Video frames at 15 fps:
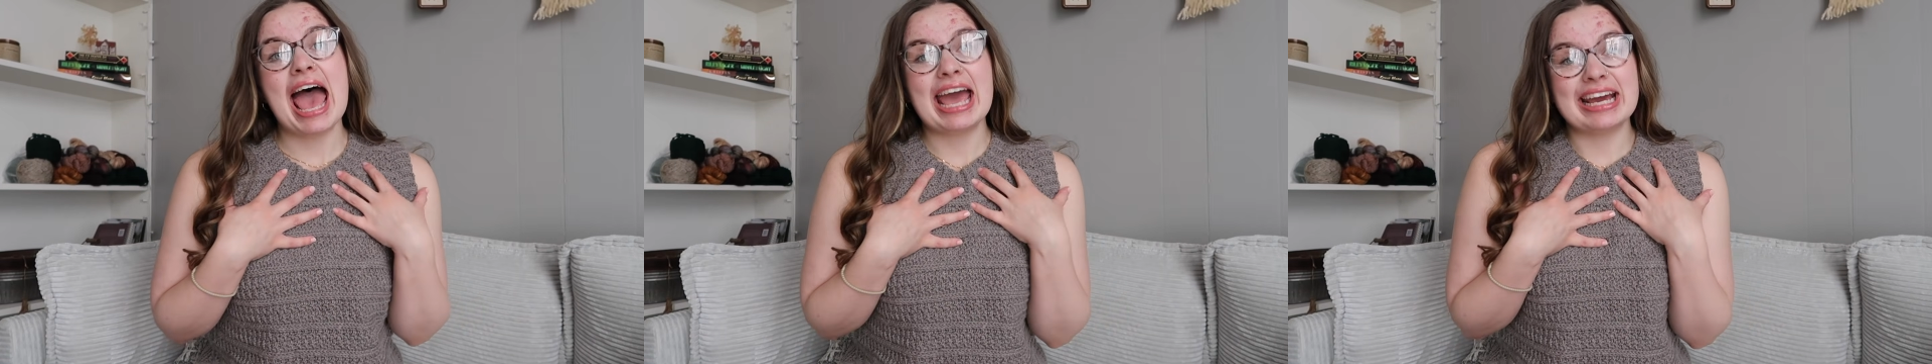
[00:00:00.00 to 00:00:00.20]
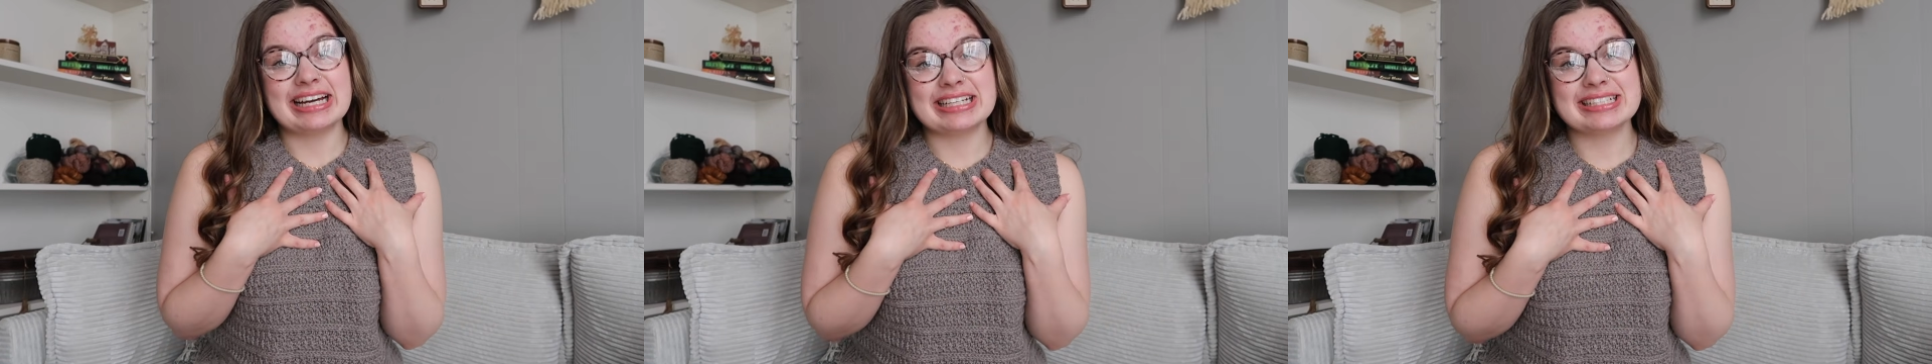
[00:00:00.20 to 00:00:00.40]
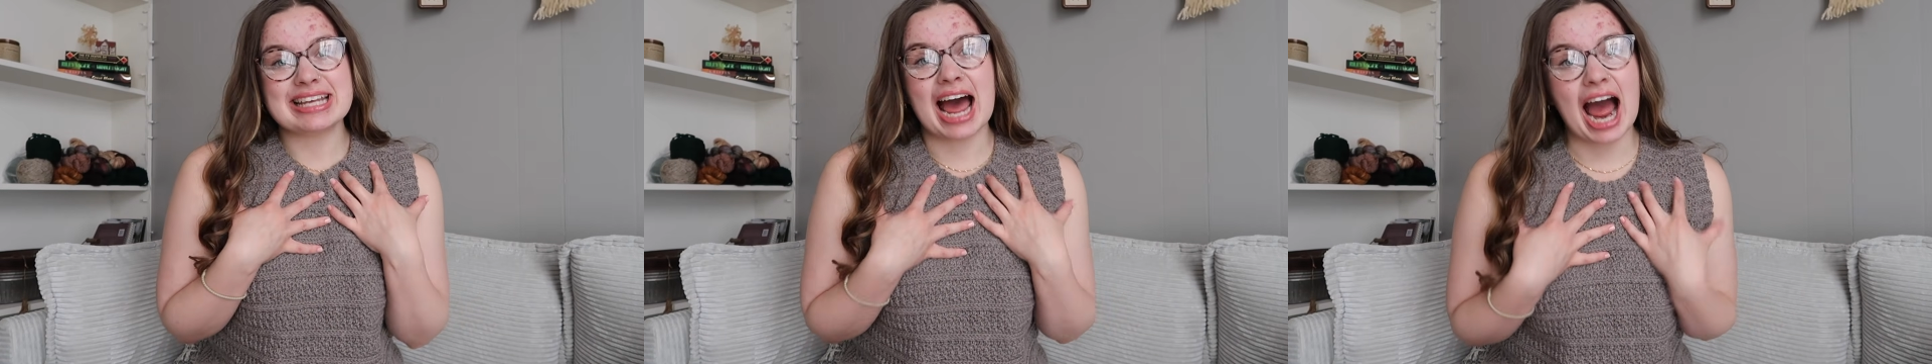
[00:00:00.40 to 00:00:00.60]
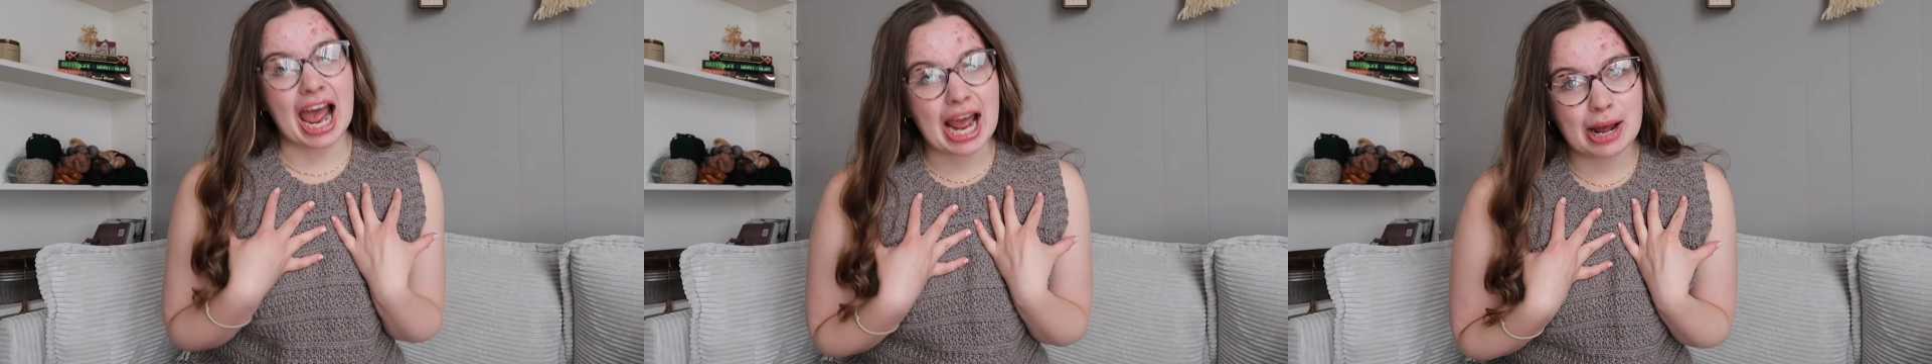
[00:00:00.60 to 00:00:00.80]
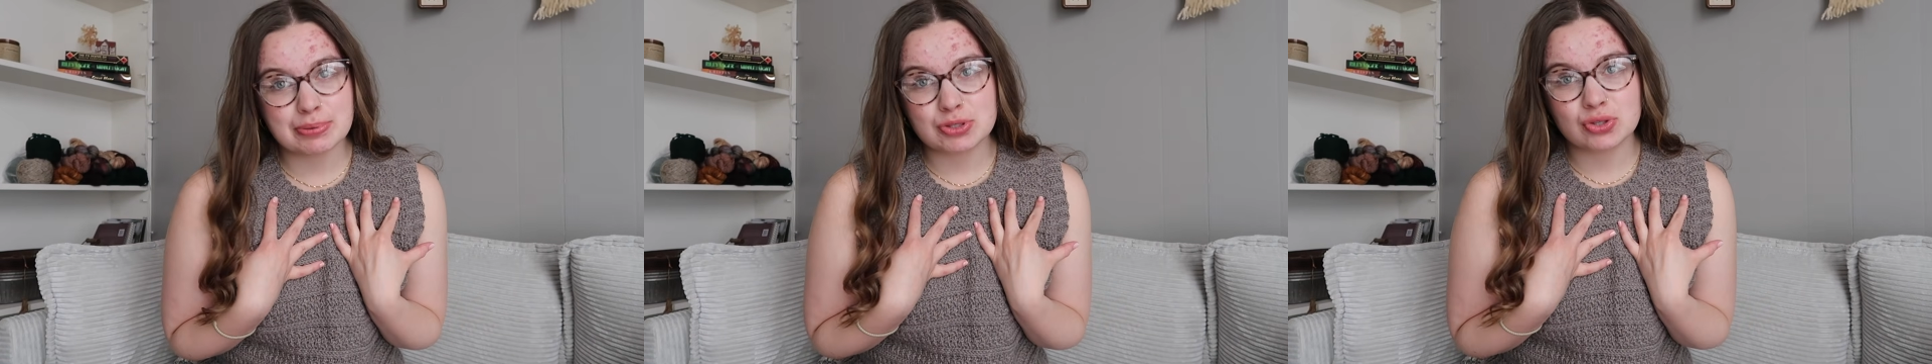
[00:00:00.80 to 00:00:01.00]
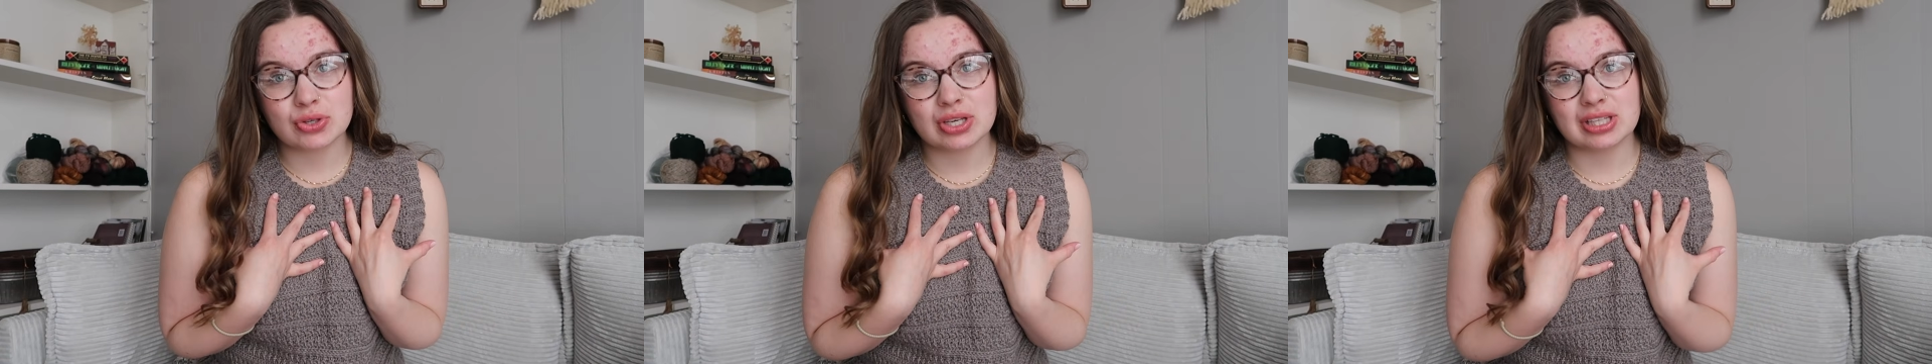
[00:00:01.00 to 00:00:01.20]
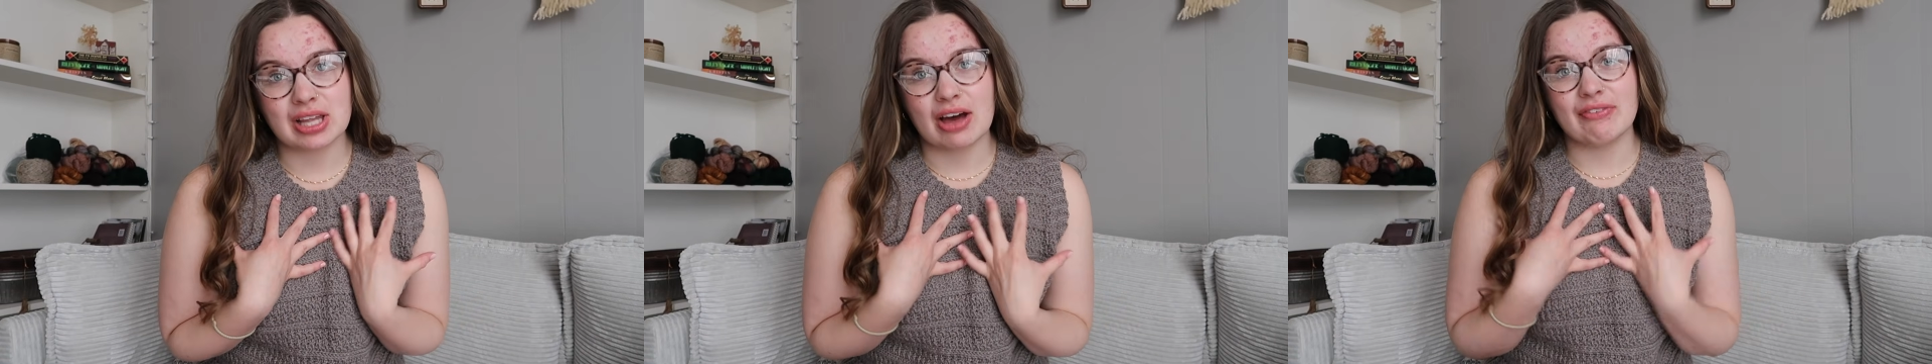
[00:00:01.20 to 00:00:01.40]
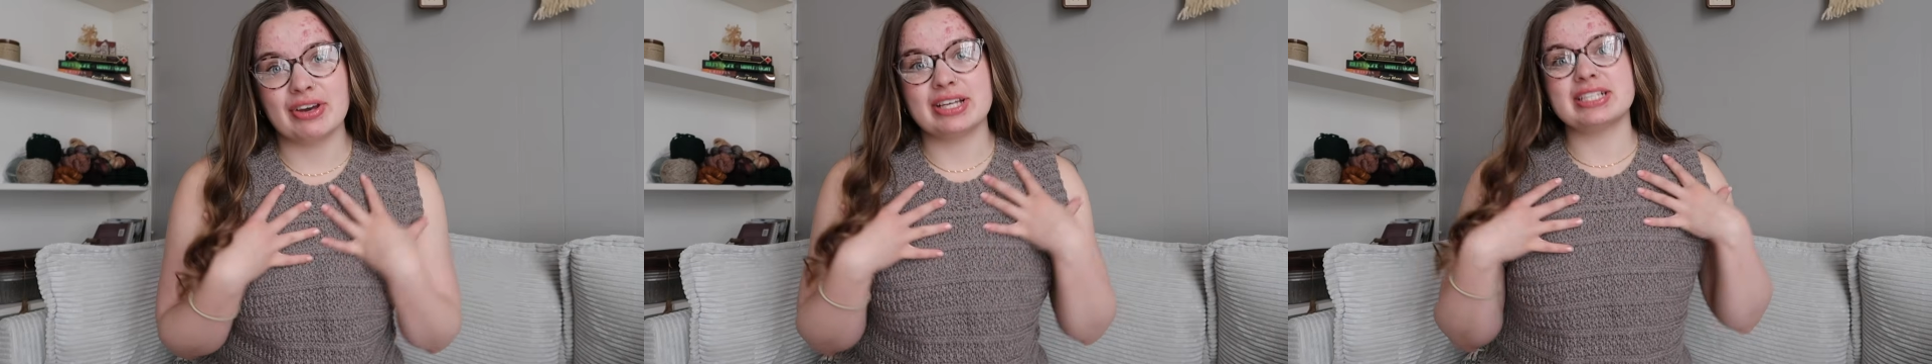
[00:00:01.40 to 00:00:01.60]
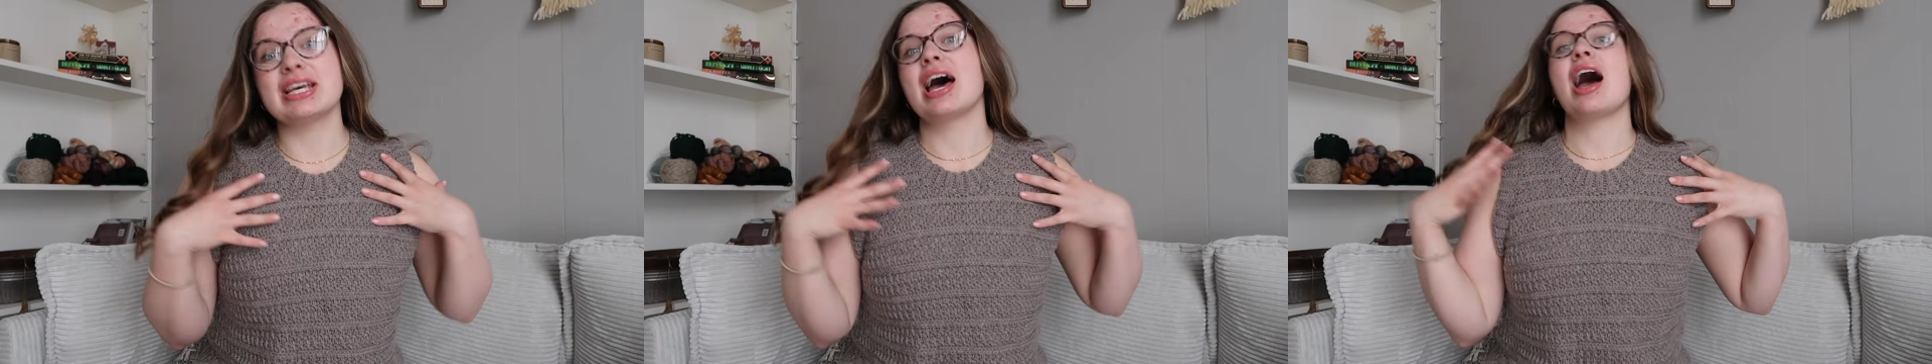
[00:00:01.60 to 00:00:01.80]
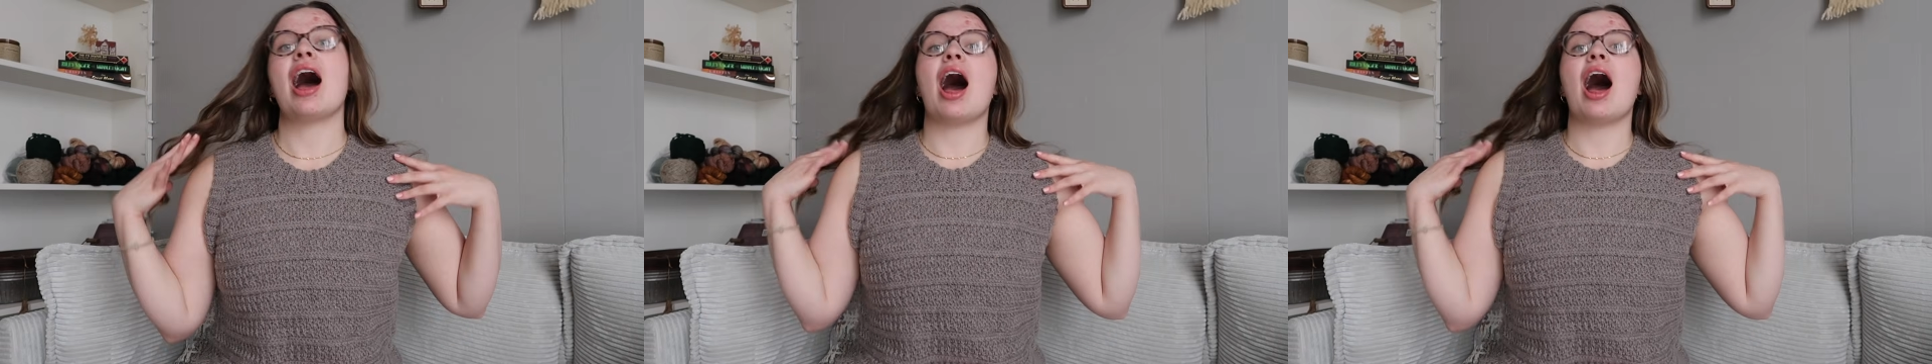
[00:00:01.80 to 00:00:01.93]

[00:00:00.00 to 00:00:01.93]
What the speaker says: and I absolutely love it.